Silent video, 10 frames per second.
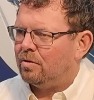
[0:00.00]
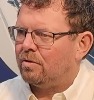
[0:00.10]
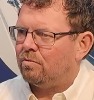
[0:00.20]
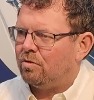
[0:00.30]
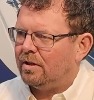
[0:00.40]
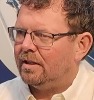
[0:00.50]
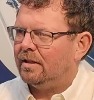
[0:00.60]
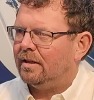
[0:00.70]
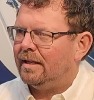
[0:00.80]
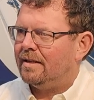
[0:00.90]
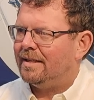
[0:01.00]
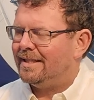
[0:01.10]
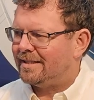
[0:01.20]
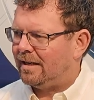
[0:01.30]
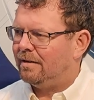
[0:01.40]
you can really, in the
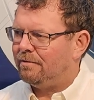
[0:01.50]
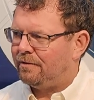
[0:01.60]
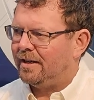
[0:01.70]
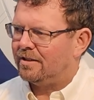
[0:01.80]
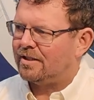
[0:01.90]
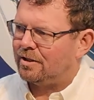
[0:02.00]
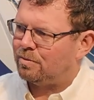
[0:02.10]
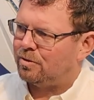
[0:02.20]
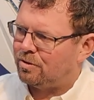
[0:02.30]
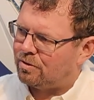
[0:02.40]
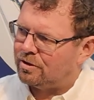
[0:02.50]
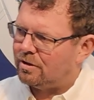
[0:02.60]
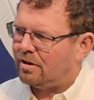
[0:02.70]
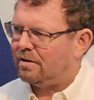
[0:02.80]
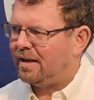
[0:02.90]
design phase. Hence, we're talking to
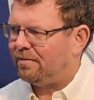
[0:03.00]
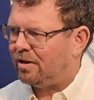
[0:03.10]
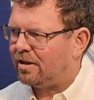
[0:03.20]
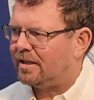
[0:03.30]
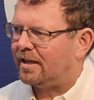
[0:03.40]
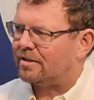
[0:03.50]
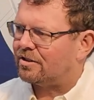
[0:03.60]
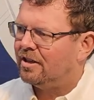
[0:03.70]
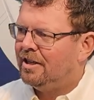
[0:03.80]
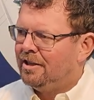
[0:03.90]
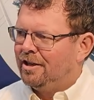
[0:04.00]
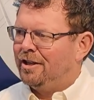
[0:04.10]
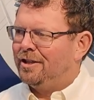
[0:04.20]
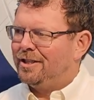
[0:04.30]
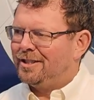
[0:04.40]
a lot of naval architects.
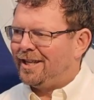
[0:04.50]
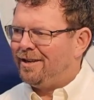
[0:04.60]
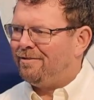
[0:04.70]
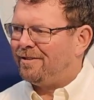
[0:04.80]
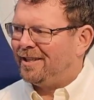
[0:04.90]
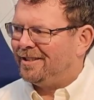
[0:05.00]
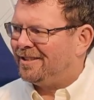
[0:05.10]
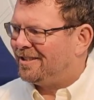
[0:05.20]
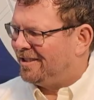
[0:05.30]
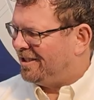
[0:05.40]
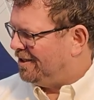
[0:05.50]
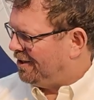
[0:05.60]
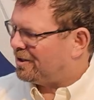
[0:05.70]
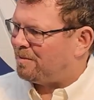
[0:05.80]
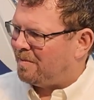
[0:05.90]
In the design phase, this
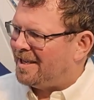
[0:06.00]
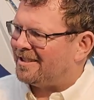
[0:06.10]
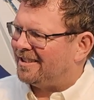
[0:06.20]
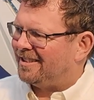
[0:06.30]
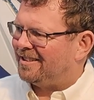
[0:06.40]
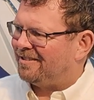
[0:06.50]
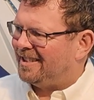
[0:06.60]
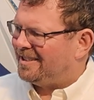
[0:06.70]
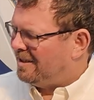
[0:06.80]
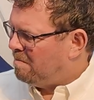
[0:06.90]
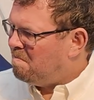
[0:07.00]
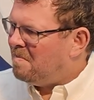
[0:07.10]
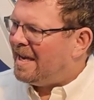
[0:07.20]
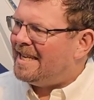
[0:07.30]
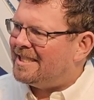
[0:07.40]
looks amazing, right? It's an
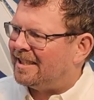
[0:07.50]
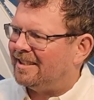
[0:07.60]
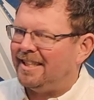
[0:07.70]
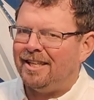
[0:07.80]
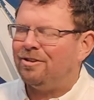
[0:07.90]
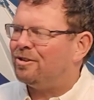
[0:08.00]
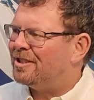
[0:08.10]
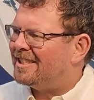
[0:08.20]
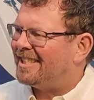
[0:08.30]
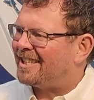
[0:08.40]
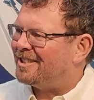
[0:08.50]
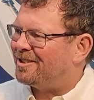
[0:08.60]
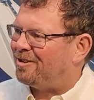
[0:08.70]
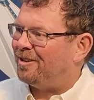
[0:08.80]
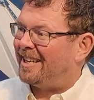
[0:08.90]
amazing. Nikki calls it sexy
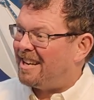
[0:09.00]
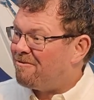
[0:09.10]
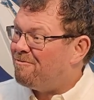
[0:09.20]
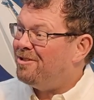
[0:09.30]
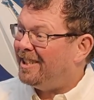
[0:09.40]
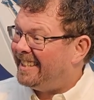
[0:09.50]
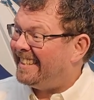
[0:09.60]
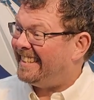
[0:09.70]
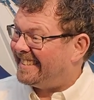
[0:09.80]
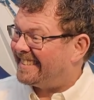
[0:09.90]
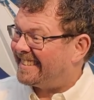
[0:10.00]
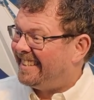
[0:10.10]
solar, and it really is.